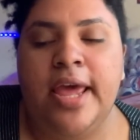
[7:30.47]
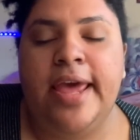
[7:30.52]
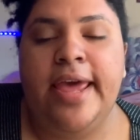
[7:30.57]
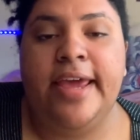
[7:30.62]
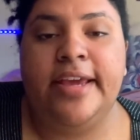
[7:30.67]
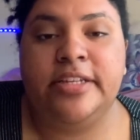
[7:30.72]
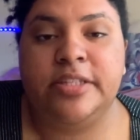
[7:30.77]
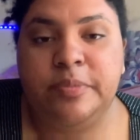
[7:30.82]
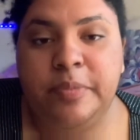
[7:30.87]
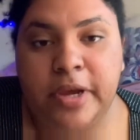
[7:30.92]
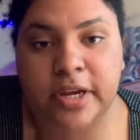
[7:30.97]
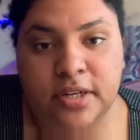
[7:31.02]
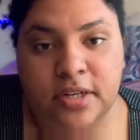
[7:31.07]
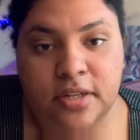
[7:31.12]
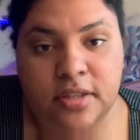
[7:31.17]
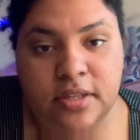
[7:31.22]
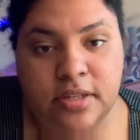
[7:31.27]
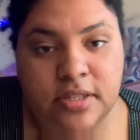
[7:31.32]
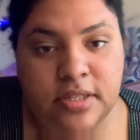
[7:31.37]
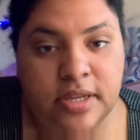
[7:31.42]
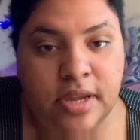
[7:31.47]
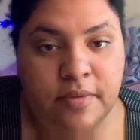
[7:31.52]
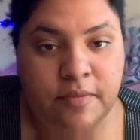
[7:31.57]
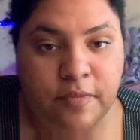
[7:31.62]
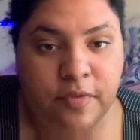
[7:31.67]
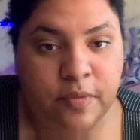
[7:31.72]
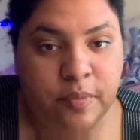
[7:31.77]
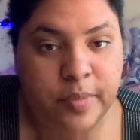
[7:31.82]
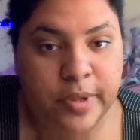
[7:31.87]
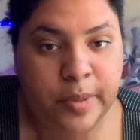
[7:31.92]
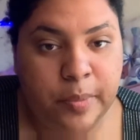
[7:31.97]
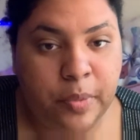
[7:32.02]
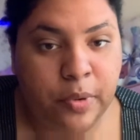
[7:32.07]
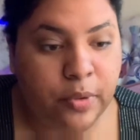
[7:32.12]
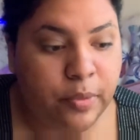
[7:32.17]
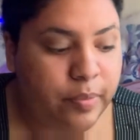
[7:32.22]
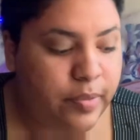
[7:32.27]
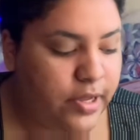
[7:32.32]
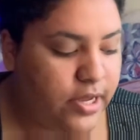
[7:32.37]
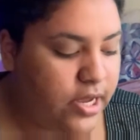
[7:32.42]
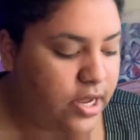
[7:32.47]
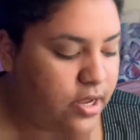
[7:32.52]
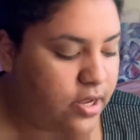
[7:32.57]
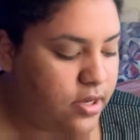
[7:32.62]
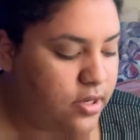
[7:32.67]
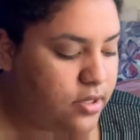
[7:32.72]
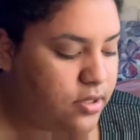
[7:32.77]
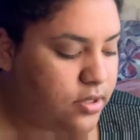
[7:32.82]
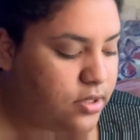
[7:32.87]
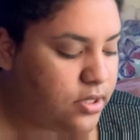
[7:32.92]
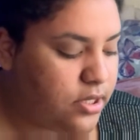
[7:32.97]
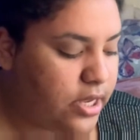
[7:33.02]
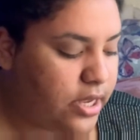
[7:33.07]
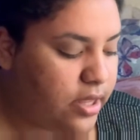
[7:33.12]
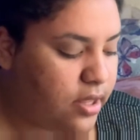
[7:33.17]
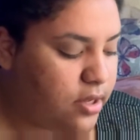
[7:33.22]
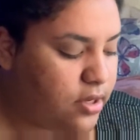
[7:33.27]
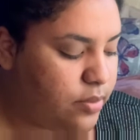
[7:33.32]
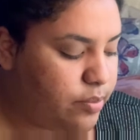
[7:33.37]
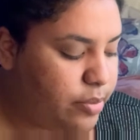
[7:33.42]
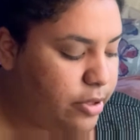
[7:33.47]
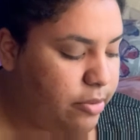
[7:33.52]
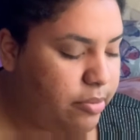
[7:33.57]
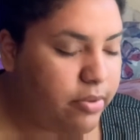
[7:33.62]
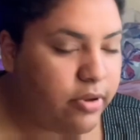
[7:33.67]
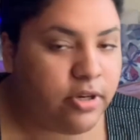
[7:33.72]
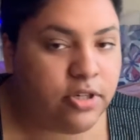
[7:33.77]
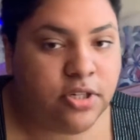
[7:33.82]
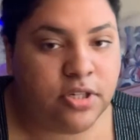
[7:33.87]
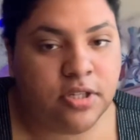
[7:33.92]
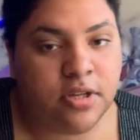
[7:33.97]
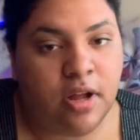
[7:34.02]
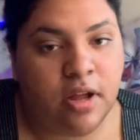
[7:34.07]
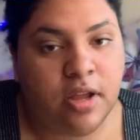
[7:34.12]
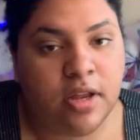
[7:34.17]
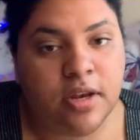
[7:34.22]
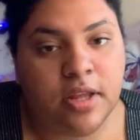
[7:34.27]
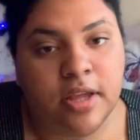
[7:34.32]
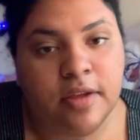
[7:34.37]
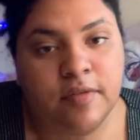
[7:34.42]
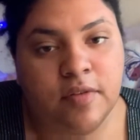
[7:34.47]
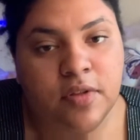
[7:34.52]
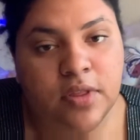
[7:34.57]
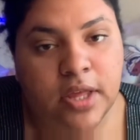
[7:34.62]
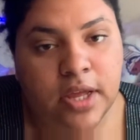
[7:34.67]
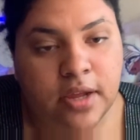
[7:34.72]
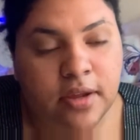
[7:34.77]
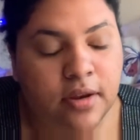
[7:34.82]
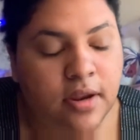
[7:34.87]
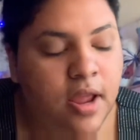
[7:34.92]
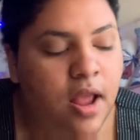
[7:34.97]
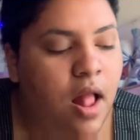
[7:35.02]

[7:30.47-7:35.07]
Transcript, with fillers: expecting the same from people because like people are just not going to give you that